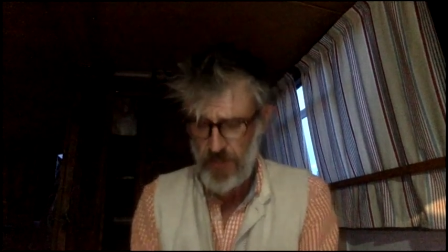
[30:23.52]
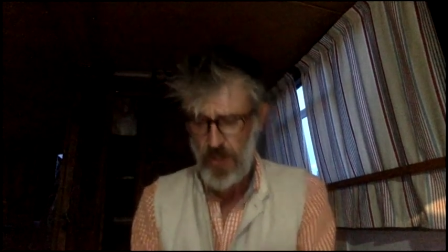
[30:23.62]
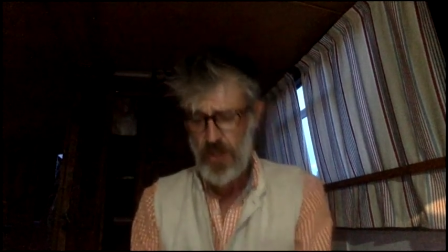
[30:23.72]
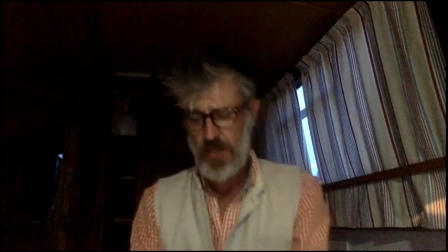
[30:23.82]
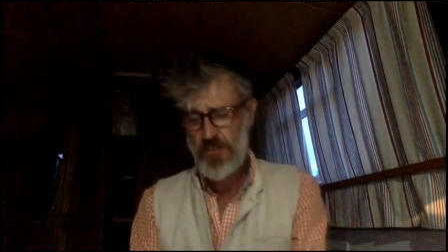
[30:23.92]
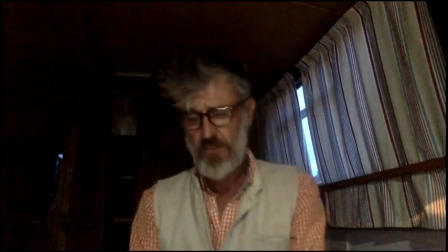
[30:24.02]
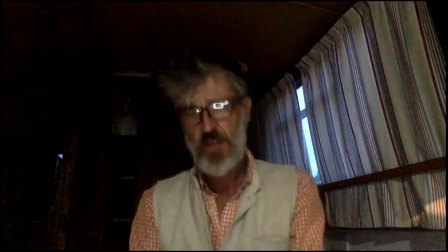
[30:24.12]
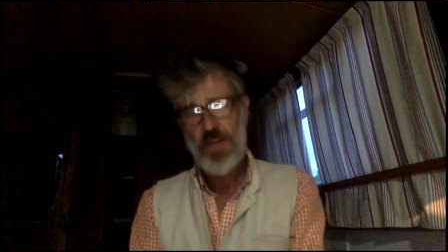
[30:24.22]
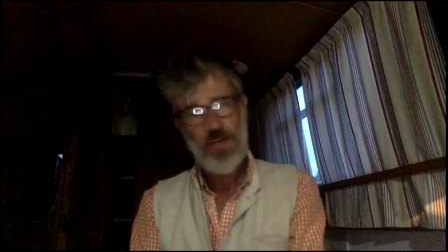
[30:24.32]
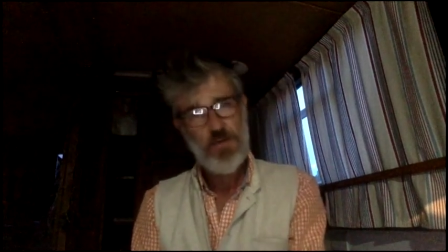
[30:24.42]
early
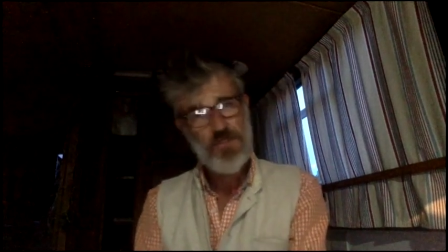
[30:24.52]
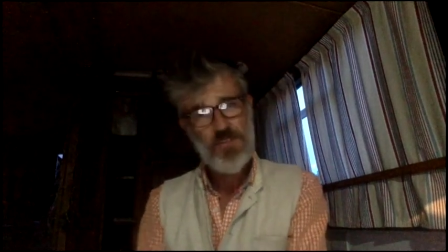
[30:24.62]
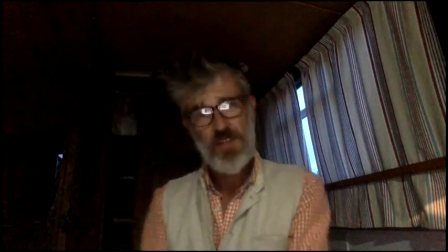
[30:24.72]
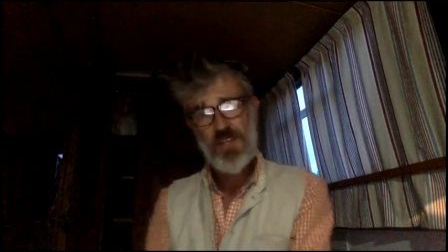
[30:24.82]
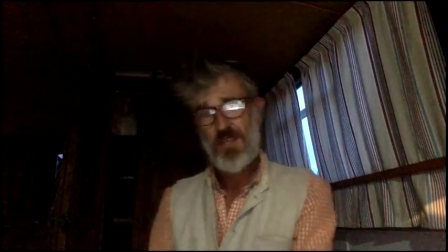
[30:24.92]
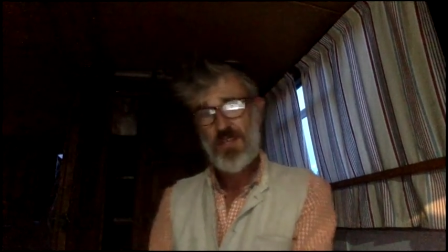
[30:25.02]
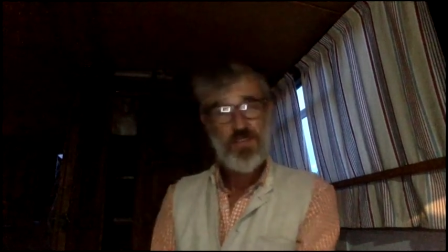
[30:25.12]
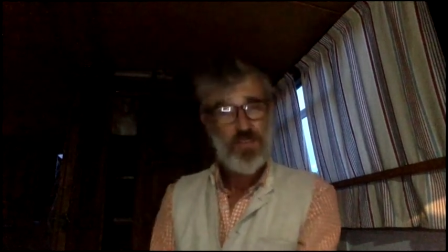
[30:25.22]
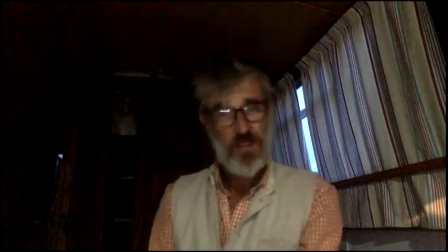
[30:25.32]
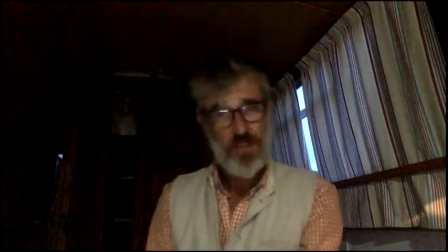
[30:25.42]
July, I was just like in
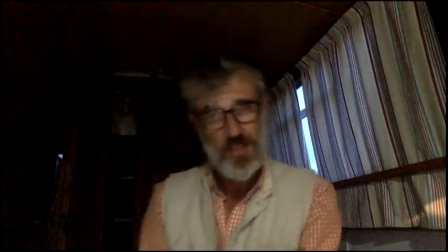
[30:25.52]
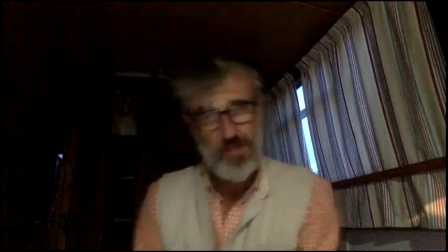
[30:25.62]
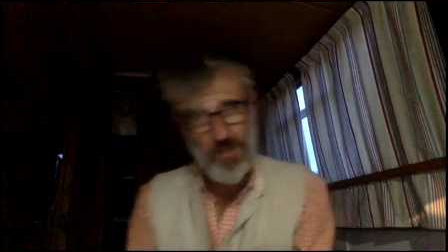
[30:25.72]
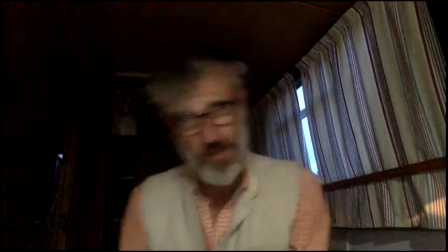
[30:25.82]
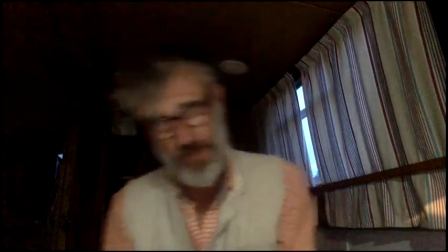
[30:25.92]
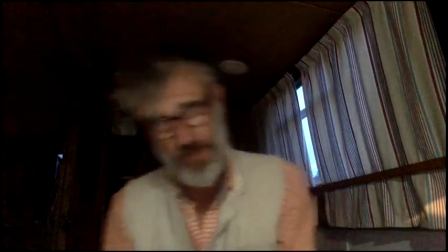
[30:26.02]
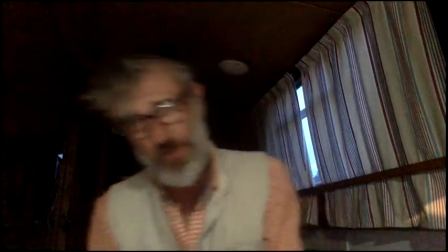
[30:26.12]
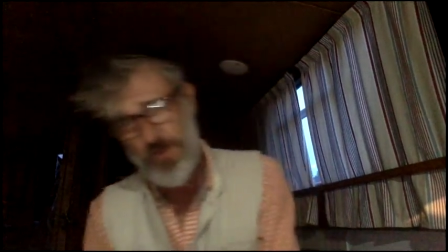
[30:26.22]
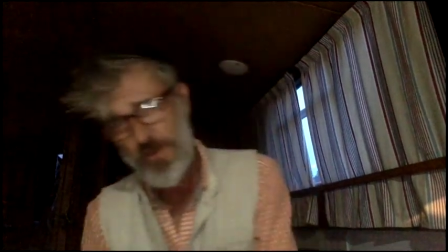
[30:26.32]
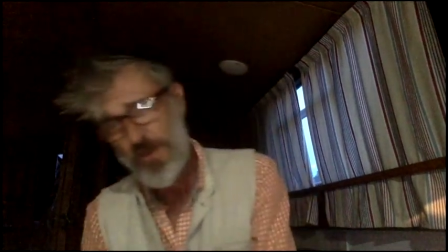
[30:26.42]
mid-July, around about the full
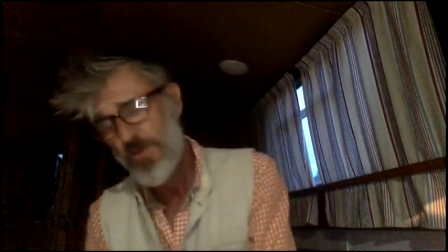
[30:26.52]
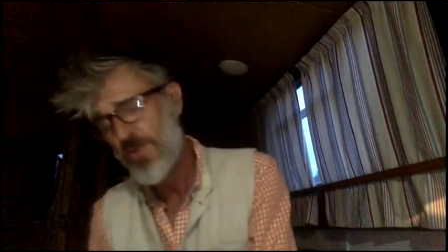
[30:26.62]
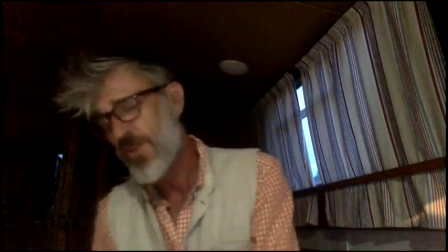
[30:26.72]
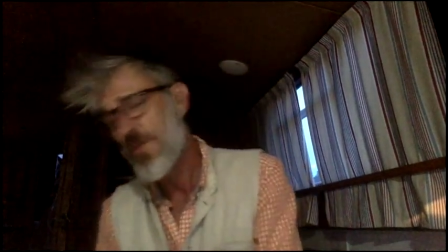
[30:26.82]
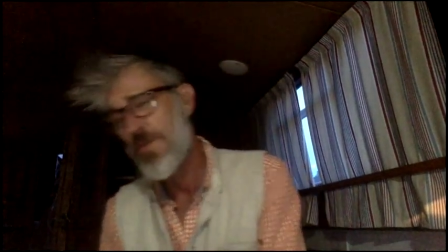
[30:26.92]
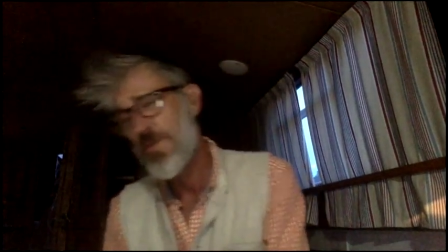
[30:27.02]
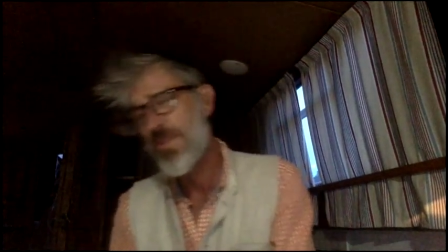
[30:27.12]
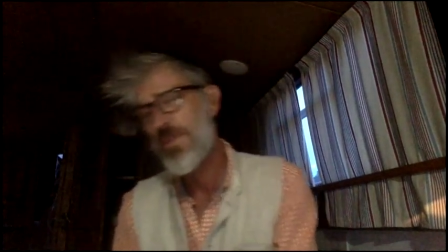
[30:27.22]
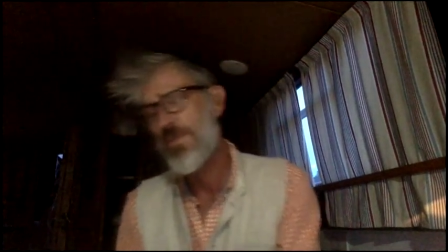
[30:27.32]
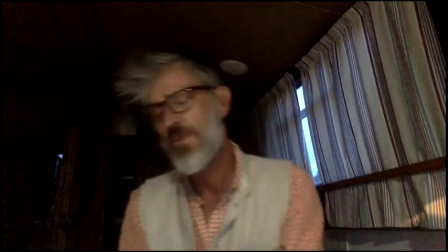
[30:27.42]
moon or the new moon,
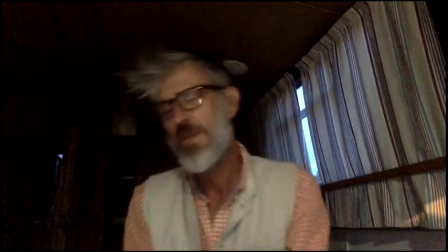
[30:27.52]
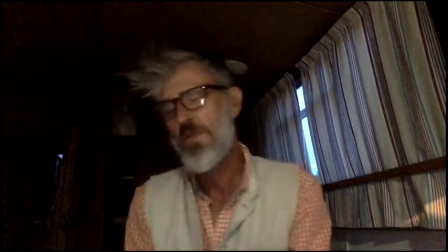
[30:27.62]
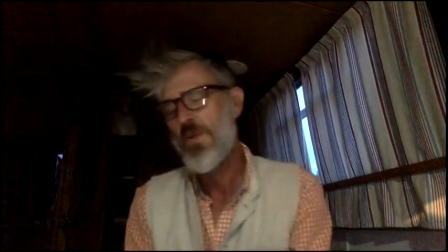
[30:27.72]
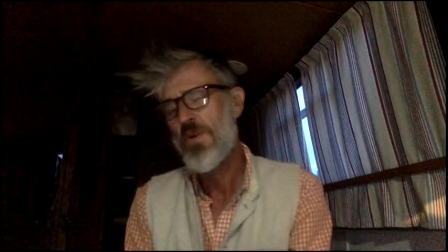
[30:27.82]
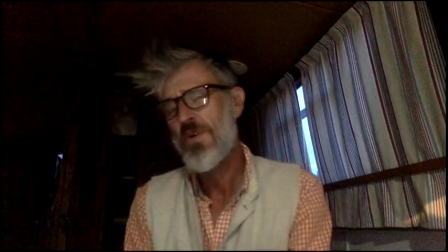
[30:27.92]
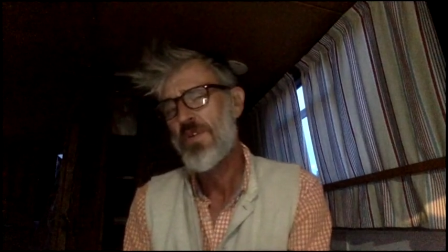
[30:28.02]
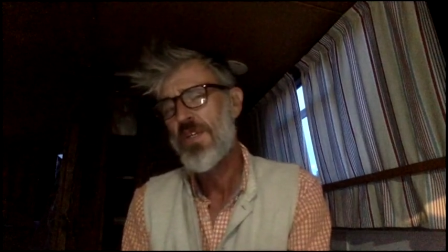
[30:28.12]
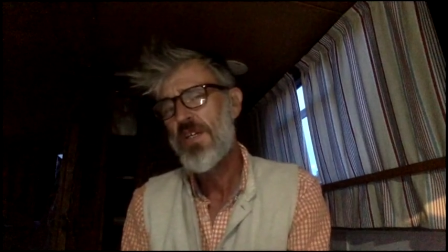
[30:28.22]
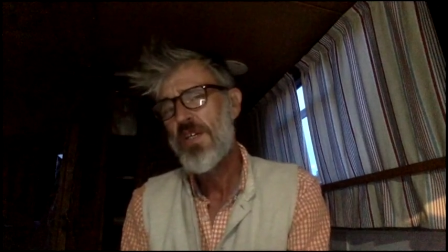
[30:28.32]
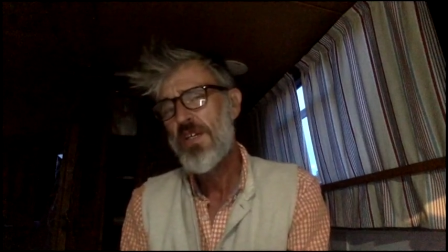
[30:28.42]
whichever one it was,
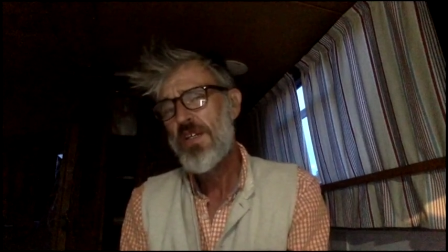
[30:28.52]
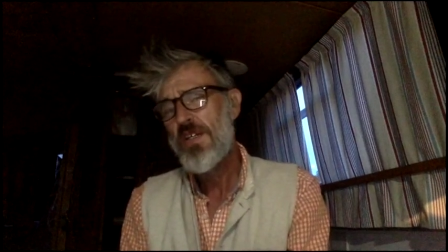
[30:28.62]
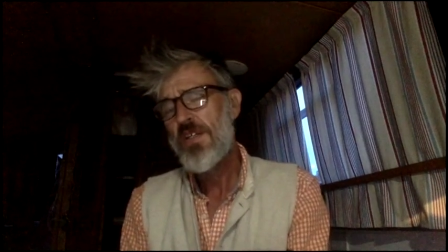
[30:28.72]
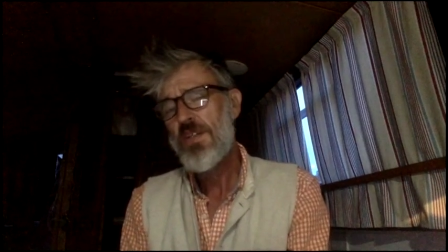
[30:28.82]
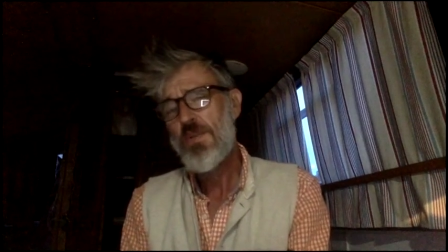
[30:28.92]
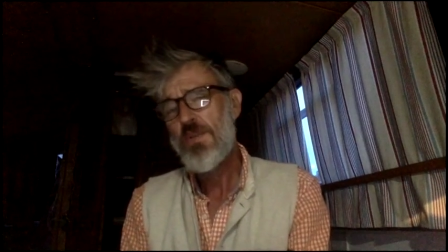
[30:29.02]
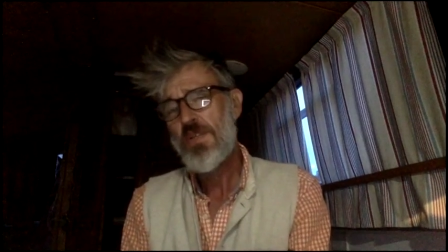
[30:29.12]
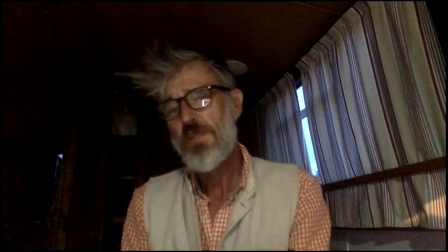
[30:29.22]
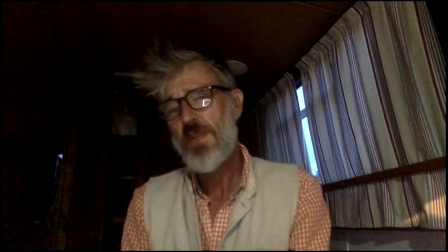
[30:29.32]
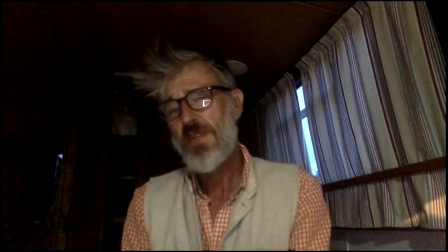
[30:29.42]
we'd
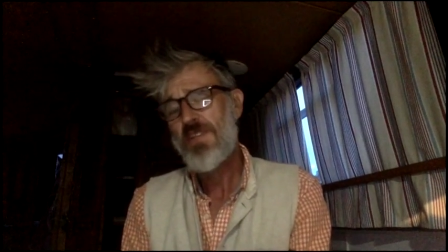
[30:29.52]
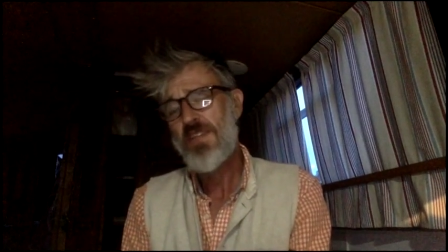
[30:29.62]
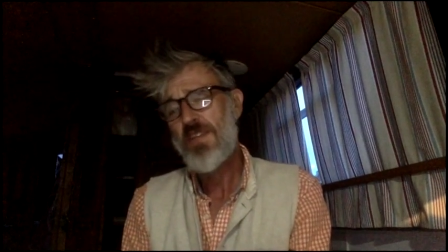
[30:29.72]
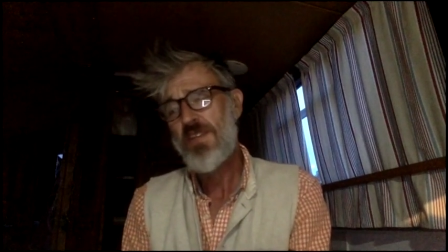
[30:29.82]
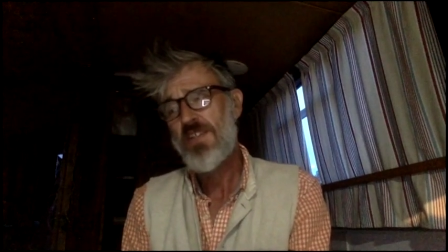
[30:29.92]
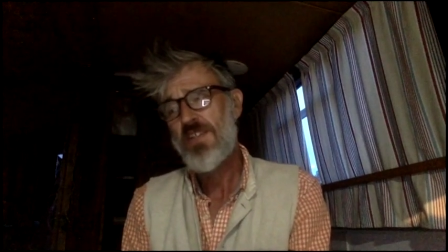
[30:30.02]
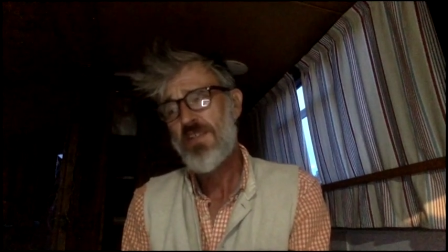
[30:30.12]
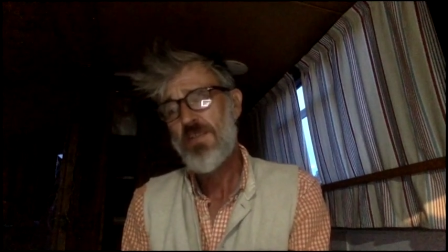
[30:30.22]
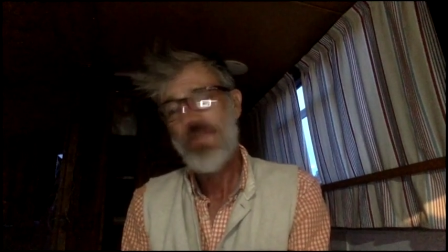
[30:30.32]
expect to see something.